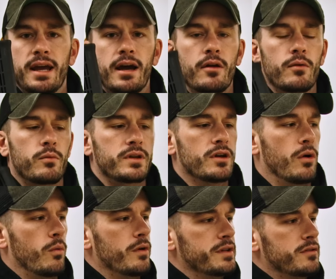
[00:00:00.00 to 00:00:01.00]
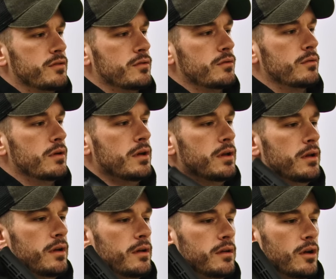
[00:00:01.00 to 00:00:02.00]
down. We don't want to,
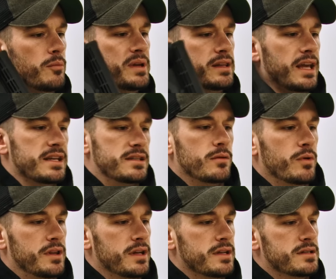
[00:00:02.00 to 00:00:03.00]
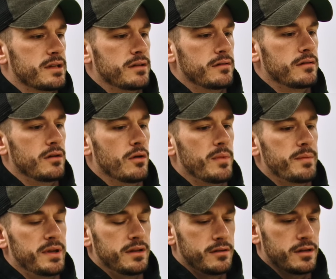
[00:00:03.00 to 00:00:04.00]
be lazy with this and,
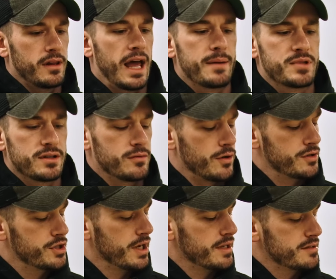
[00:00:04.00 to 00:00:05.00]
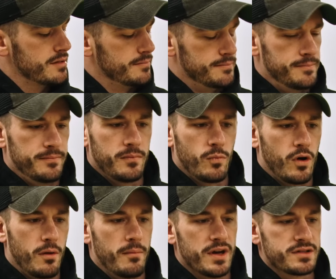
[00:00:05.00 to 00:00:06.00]
maybe collapse it to our chest where
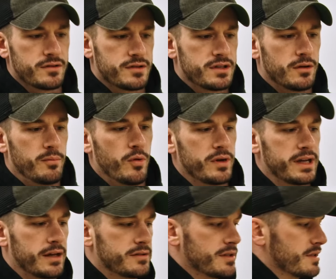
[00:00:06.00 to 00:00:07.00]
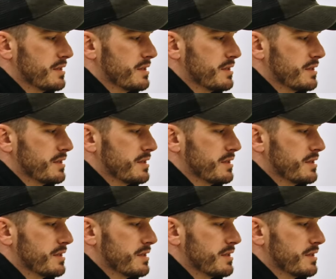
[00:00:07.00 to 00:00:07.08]
our muzzle is still pointing out to the